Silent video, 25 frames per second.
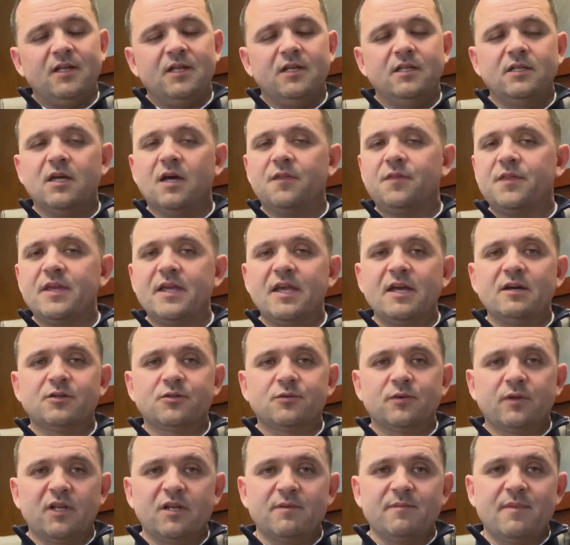Nothing else
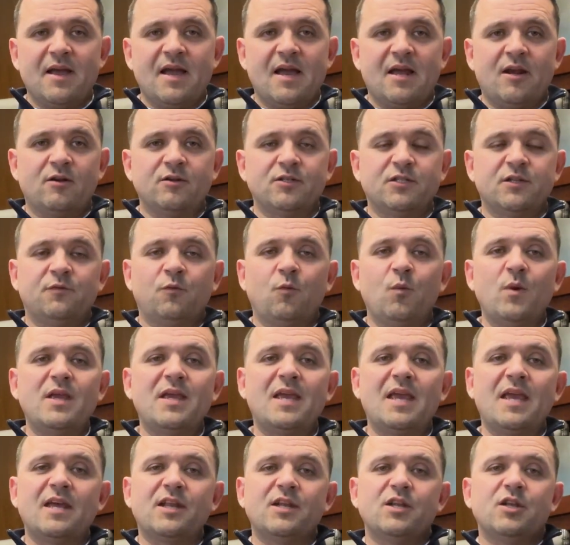really matters if we
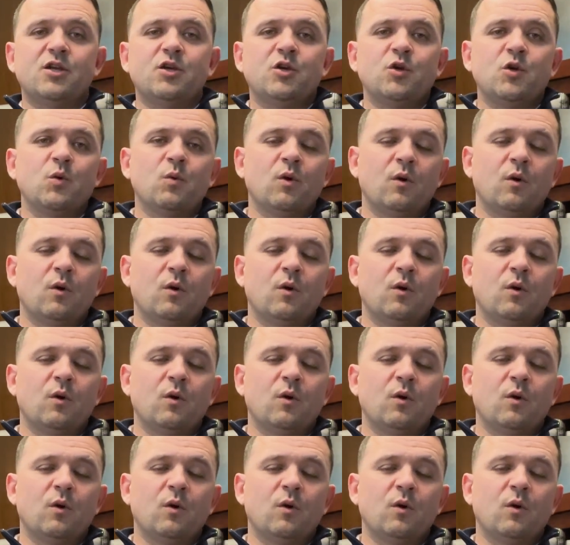can't do